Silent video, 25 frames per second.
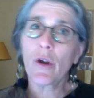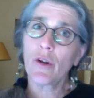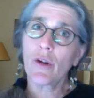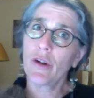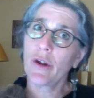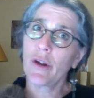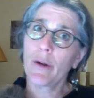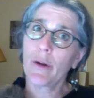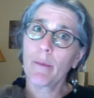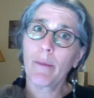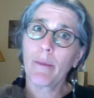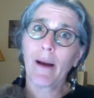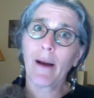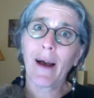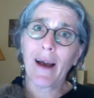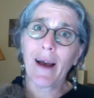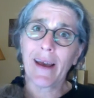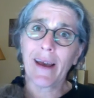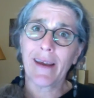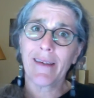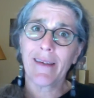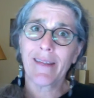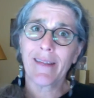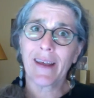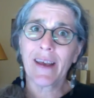
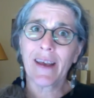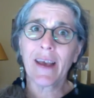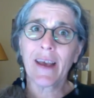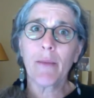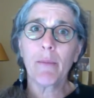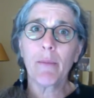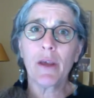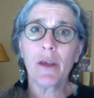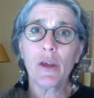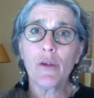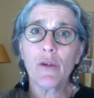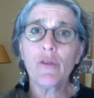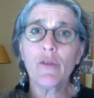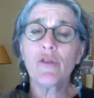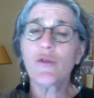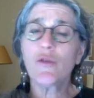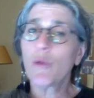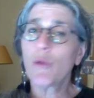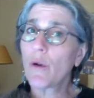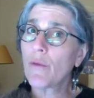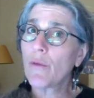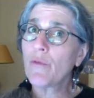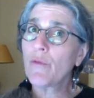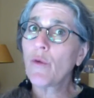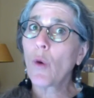nearby that can be used to
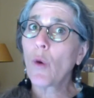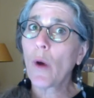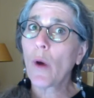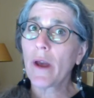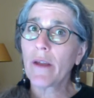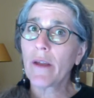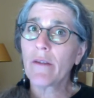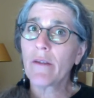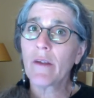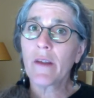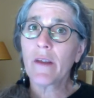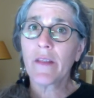avoid